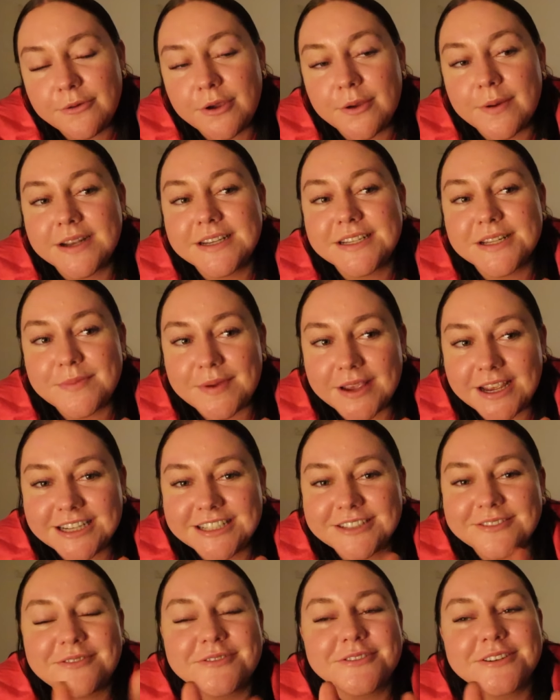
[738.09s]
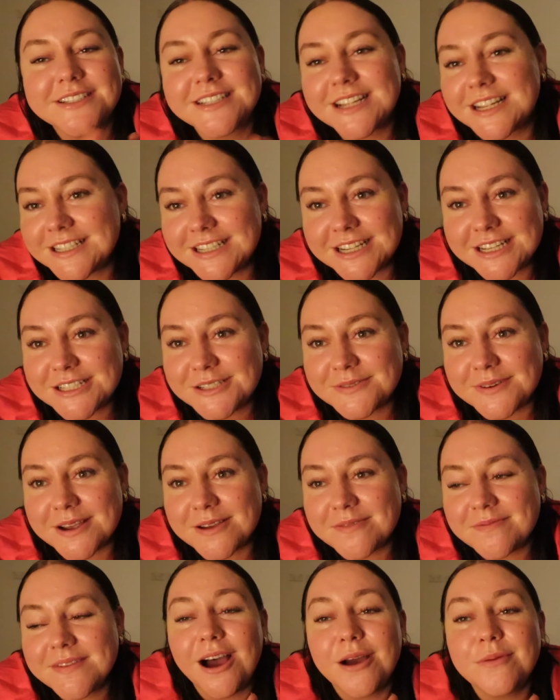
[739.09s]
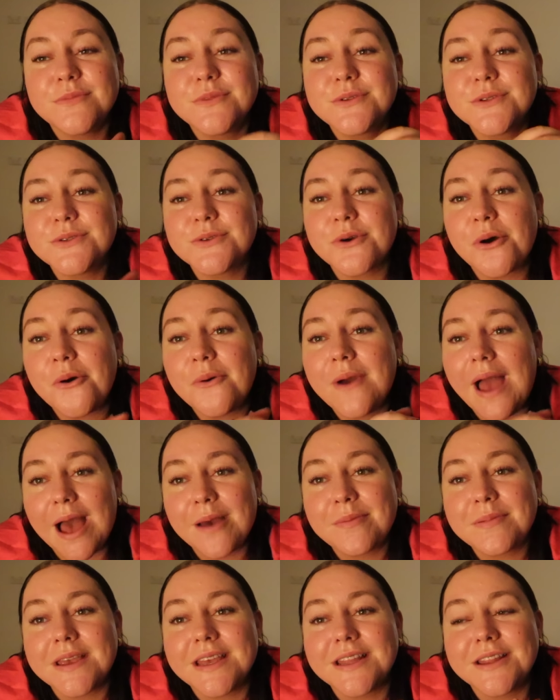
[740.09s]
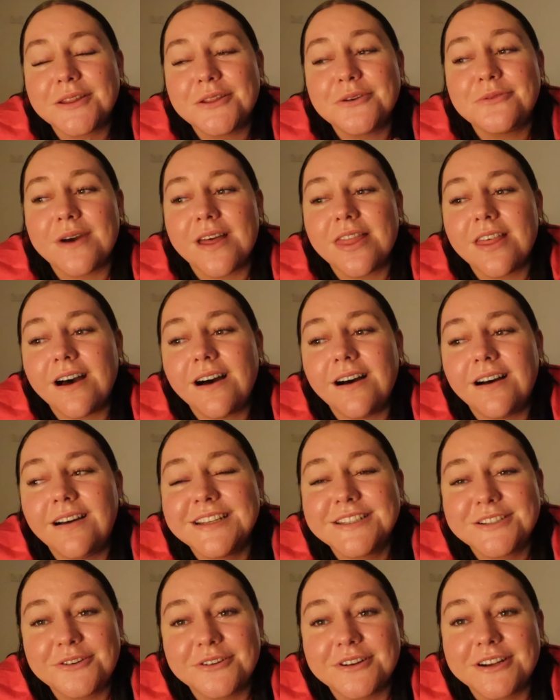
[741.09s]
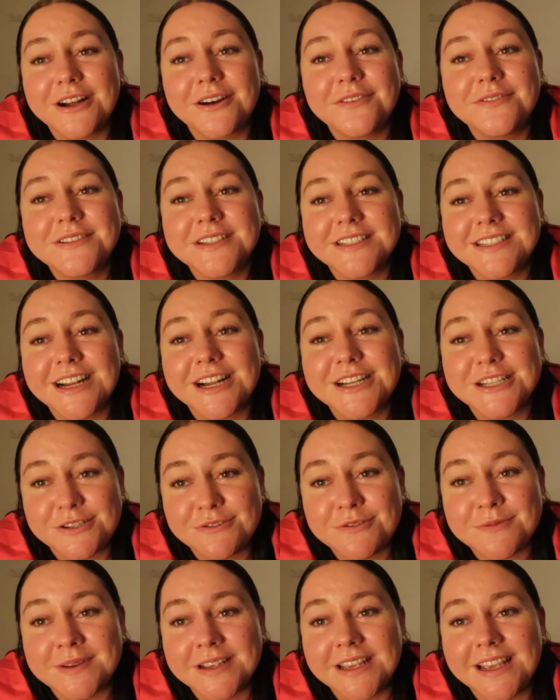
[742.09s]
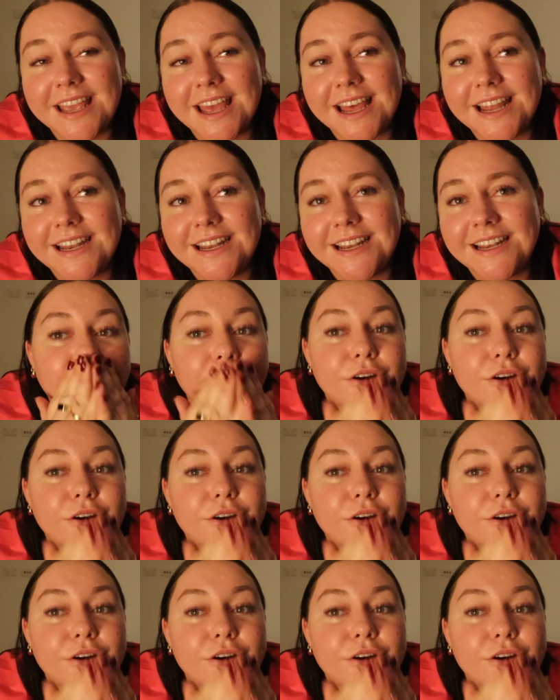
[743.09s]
We went to the beach, went for a sunset swim. I'm so happy that the weather is good enough to start swimming again.